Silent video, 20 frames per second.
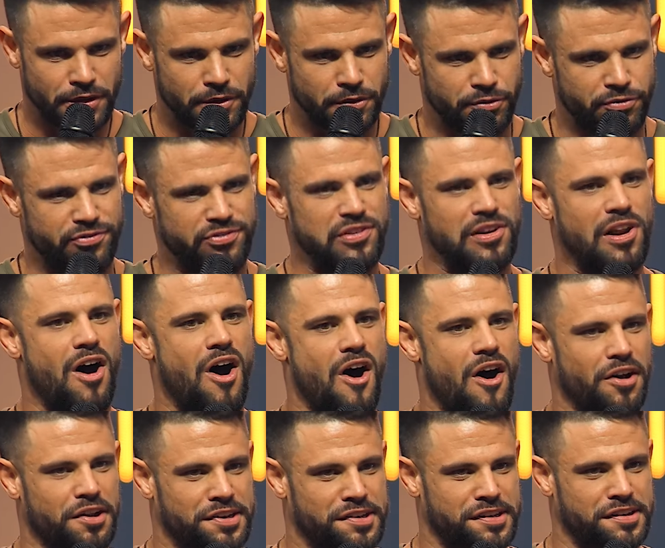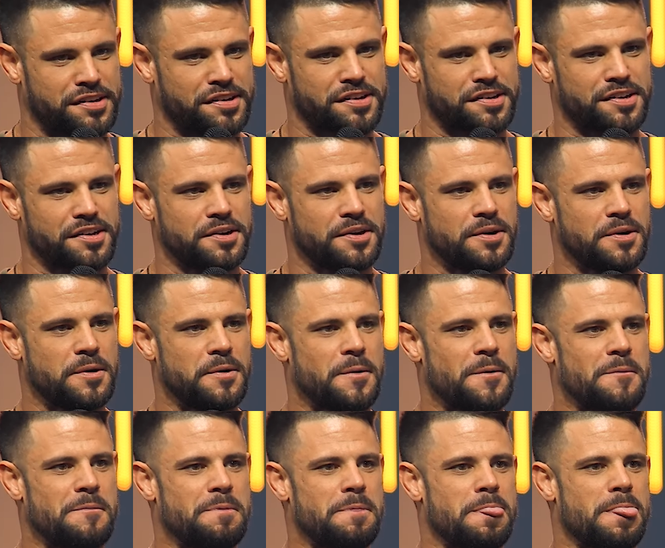floss.
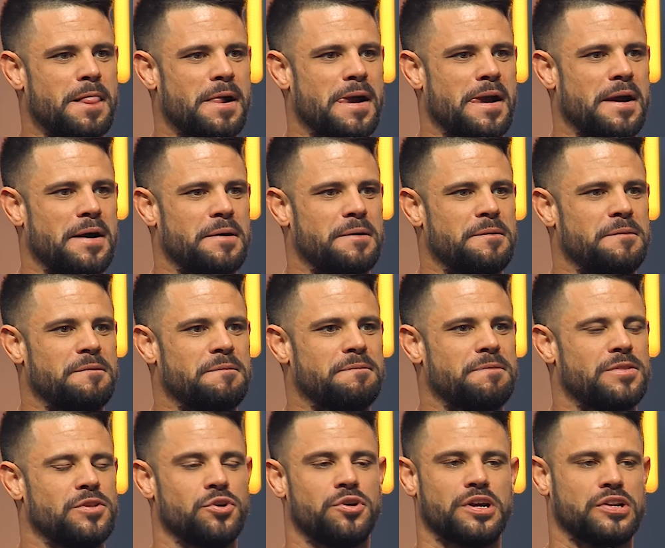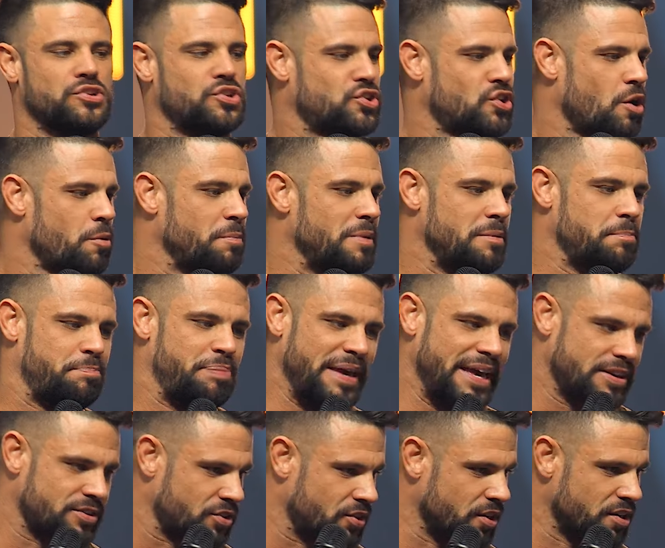You can show me
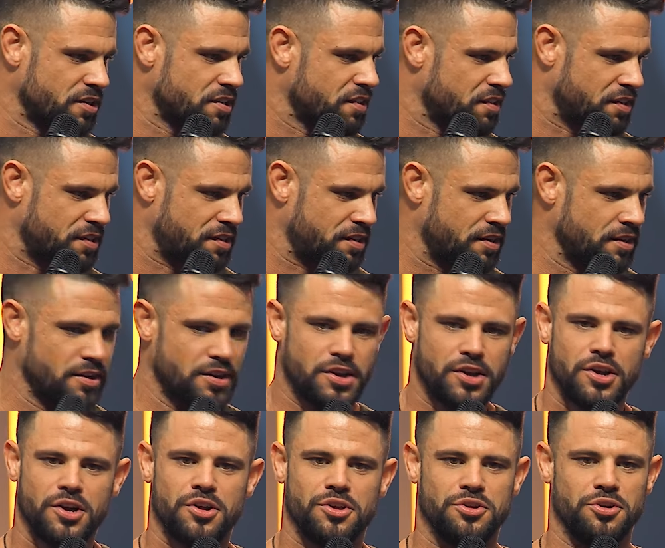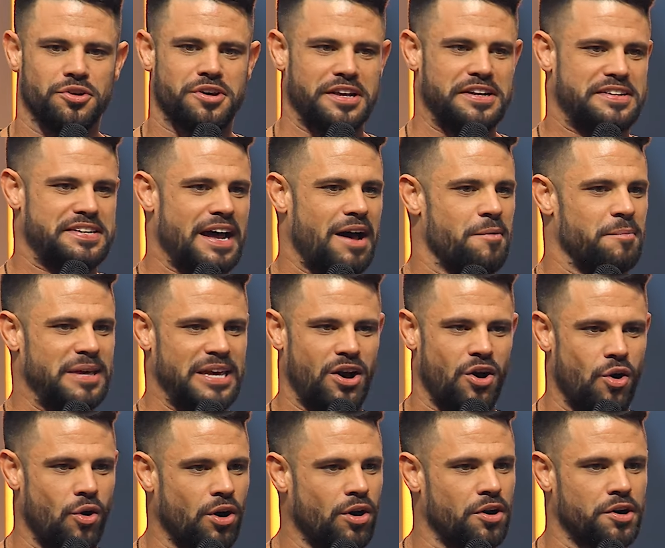pictures. You can tell me
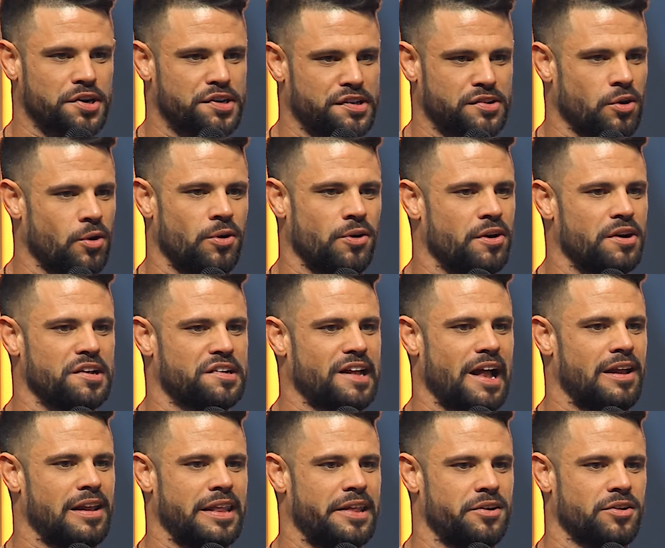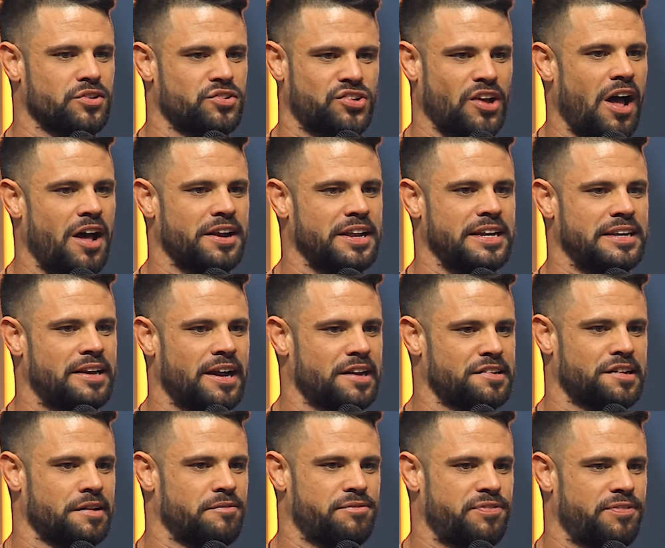horror stories, how little Johnny
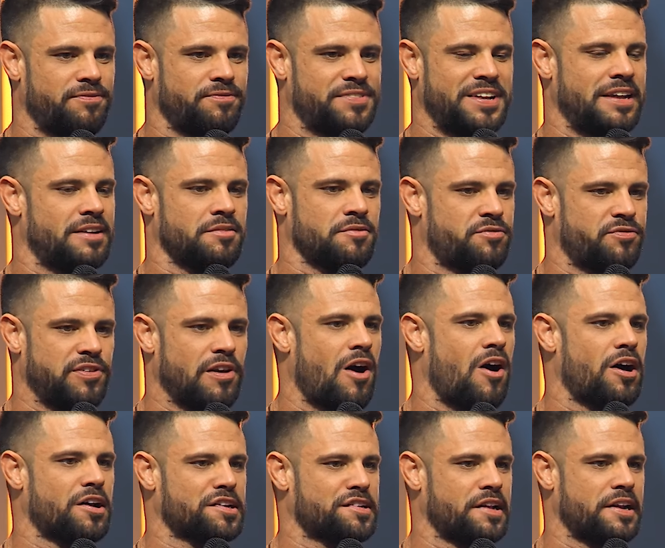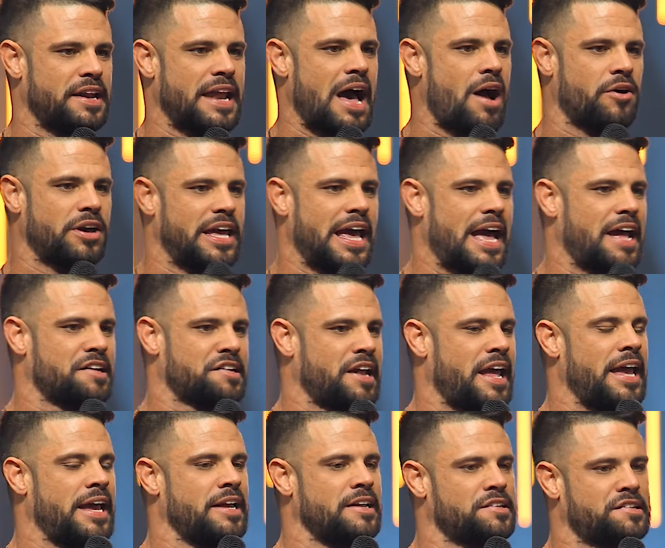doesn't, didn't floss and now he has
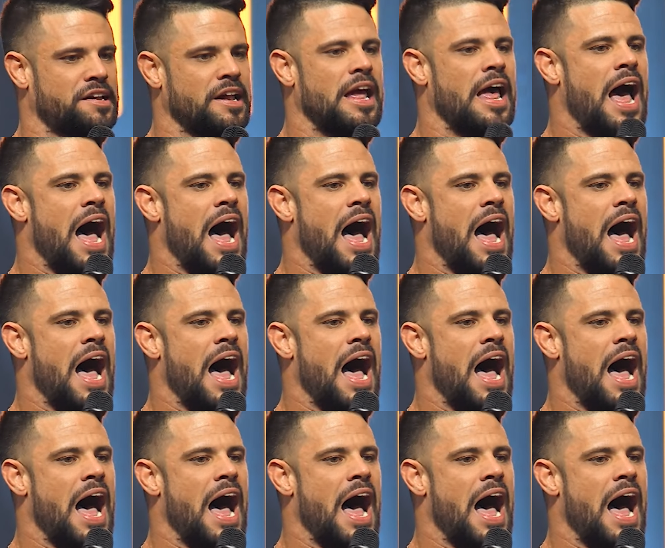AIDS.